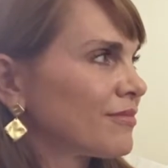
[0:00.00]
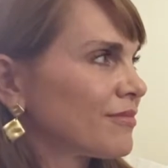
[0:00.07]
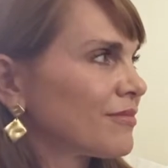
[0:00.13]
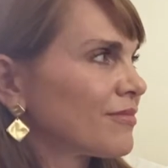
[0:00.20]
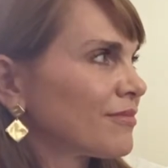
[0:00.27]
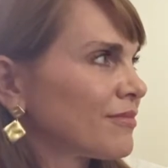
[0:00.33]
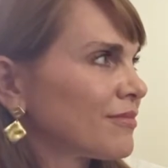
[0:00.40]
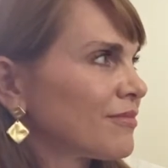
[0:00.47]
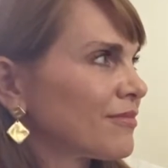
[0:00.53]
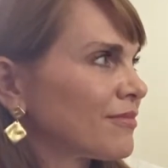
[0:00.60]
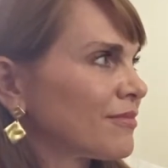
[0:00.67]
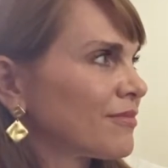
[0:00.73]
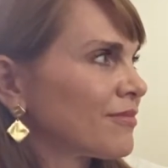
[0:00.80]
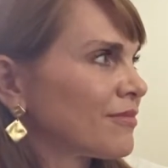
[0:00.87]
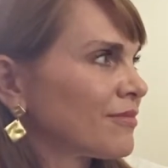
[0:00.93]

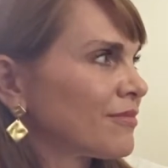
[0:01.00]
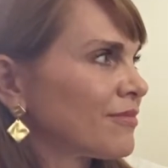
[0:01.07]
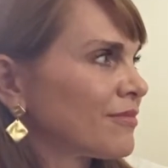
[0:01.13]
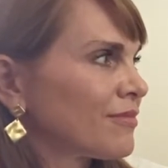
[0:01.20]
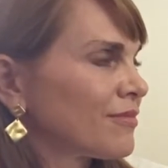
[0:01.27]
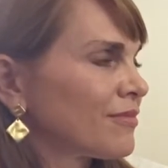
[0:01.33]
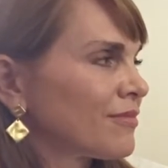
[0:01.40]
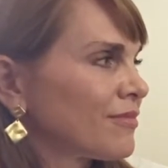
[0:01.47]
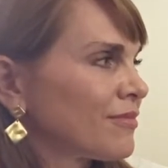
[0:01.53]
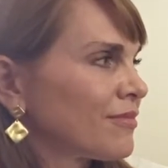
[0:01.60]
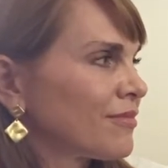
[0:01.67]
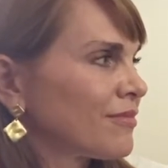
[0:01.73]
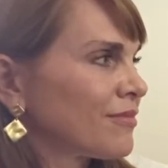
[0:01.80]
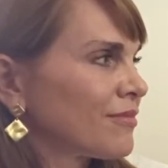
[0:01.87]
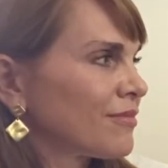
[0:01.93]

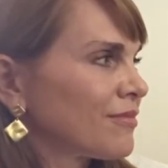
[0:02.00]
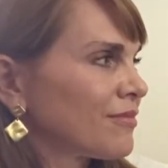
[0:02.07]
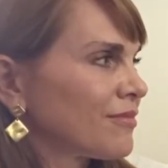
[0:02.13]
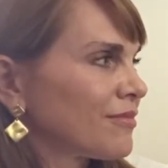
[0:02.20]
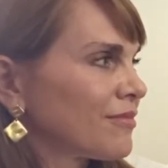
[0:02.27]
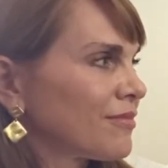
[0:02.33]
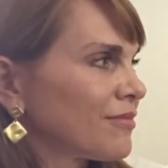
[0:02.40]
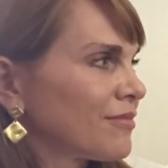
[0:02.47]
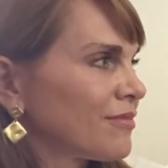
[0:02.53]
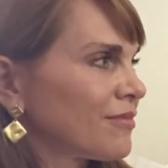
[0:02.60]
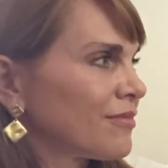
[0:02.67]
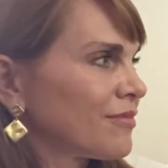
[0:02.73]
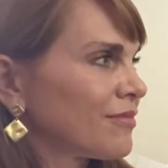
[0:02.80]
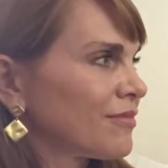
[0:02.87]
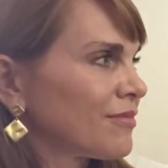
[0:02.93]

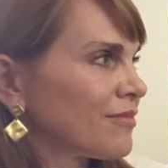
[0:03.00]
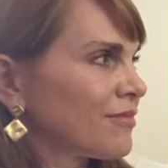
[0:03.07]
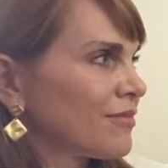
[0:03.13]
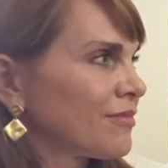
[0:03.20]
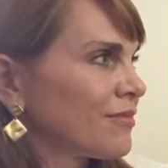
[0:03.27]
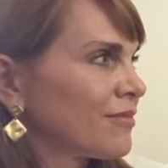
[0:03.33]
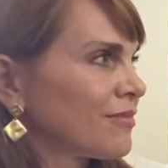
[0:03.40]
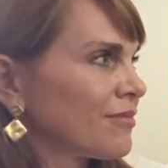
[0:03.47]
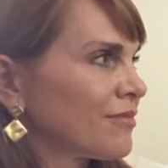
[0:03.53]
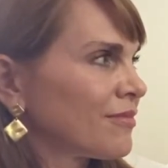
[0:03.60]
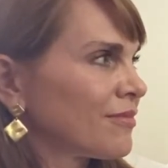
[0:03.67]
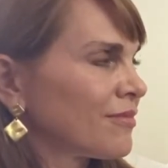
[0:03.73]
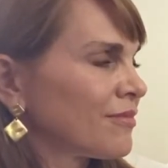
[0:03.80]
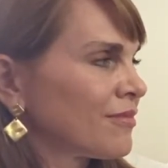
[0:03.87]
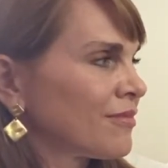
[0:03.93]

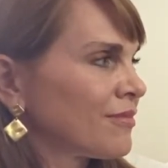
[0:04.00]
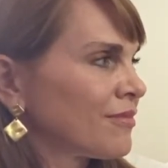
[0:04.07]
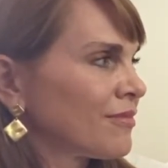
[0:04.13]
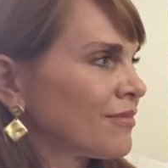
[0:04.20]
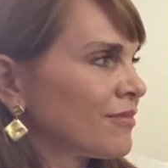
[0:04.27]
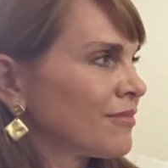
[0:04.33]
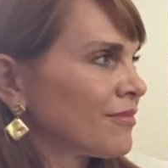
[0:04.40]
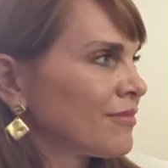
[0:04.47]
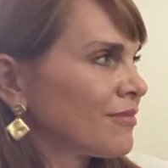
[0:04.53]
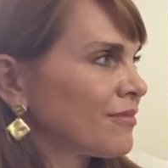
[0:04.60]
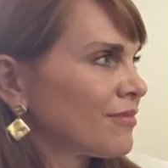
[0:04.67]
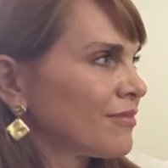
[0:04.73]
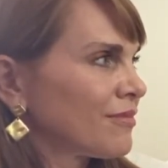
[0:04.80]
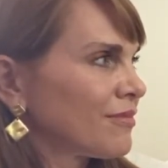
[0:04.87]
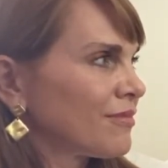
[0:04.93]

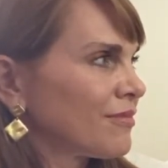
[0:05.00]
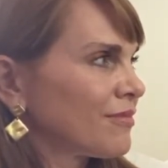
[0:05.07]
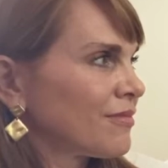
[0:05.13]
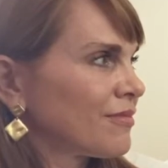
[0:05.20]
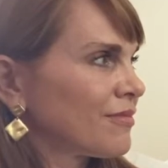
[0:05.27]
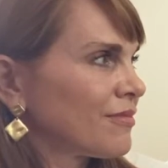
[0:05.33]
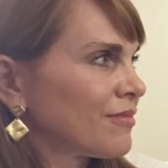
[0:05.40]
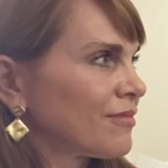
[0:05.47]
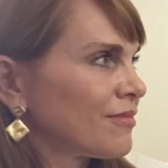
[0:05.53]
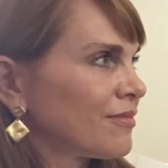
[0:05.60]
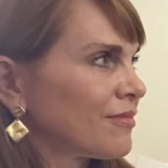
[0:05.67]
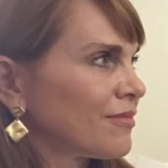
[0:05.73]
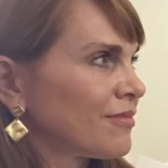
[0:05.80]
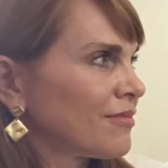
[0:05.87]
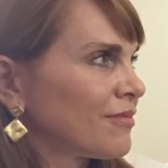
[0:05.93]

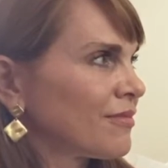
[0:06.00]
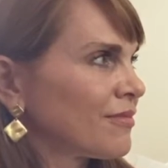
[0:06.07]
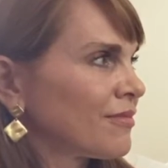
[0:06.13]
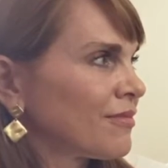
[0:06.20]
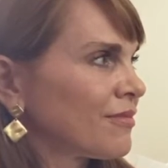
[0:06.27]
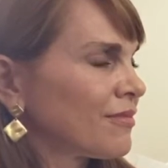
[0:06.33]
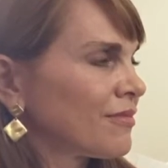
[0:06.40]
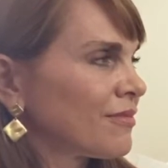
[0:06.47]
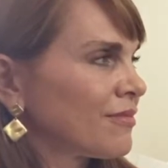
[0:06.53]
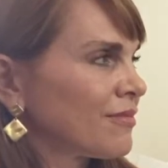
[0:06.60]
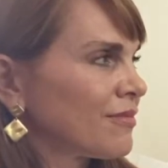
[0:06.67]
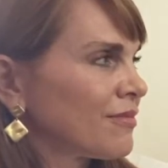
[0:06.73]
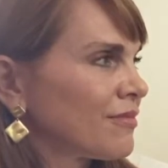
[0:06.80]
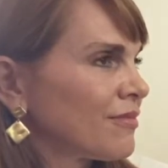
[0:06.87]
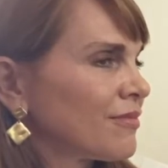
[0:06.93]

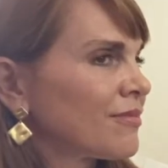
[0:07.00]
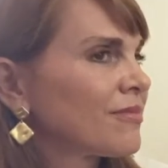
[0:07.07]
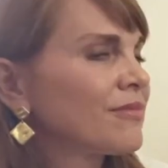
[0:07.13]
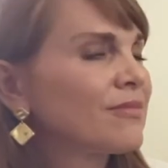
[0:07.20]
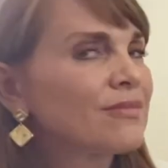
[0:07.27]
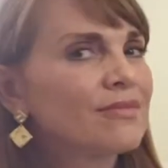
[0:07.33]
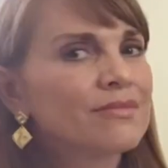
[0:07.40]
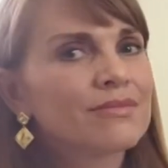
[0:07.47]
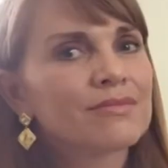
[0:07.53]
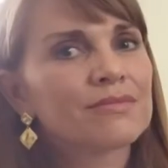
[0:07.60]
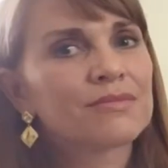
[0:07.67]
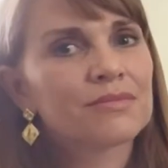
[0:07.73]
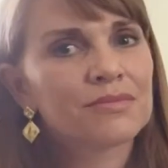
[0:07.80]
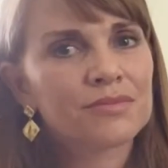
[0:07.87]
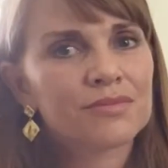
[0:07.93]
The person shown says nothing.